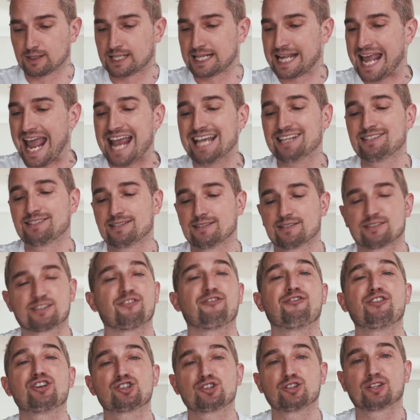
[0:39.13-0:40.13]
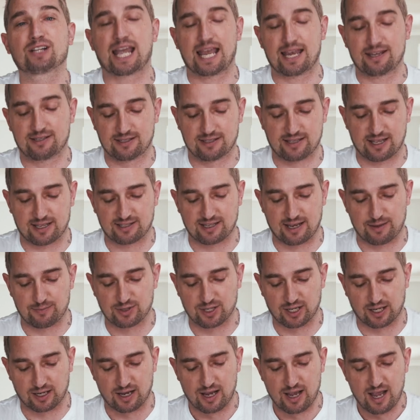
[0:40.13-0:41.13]
cases, official cases that
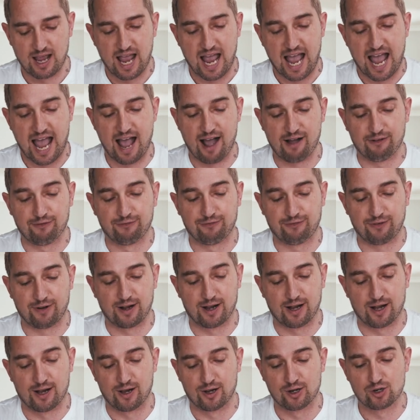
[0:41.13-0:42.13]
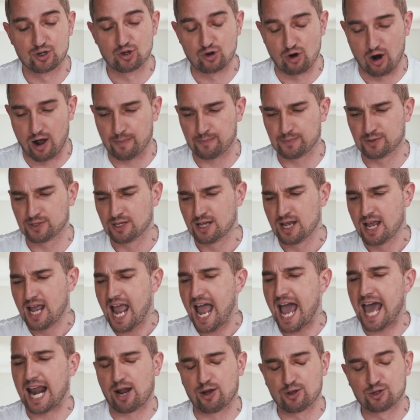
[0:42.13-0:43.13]
Samsung have dropped.
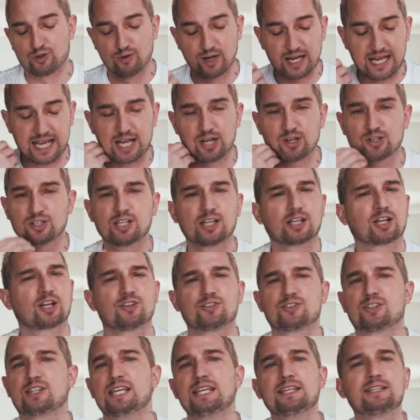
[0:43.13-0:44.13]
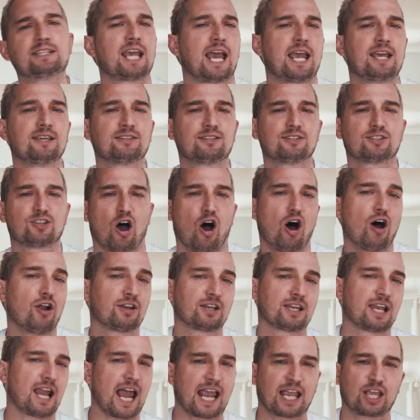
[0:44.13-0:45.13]
And I was really interested because these cases
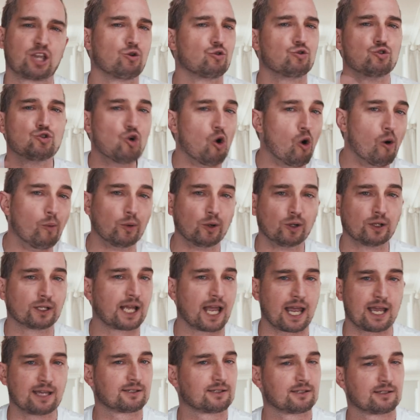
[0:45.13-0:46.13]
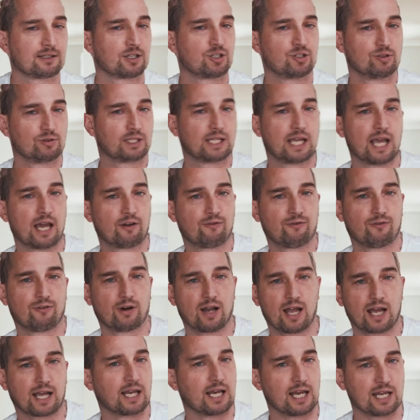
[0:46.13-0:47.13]
aren't like your normal cases that you'd get for
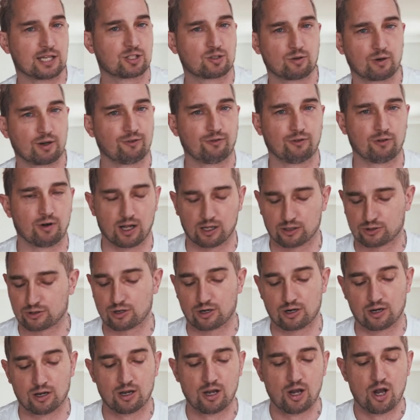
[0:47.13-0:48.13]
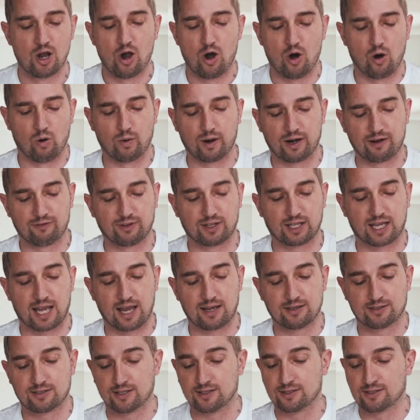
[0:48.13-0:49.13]
like an S24 Ultra or whatever the
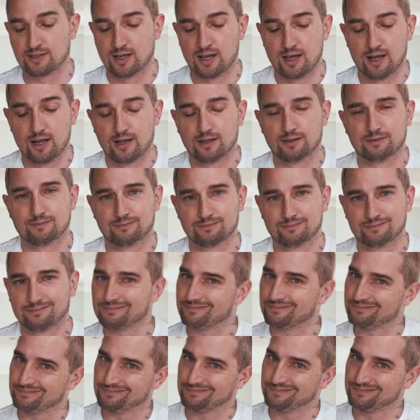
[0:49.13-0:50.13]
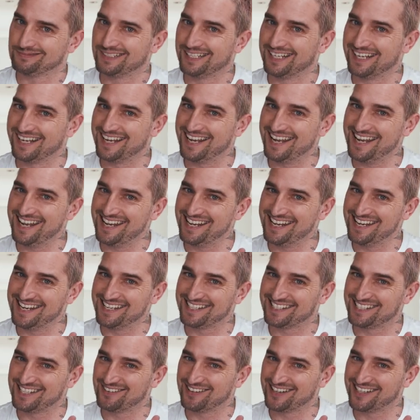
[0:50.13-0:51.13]
case is. Hey,
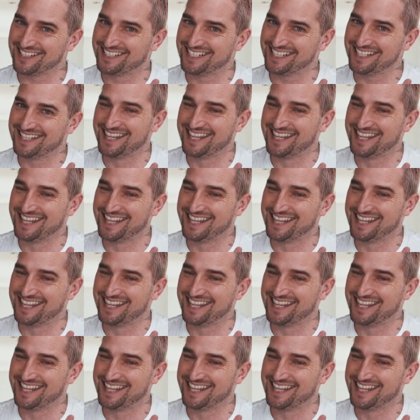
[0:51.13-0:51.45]
see what I did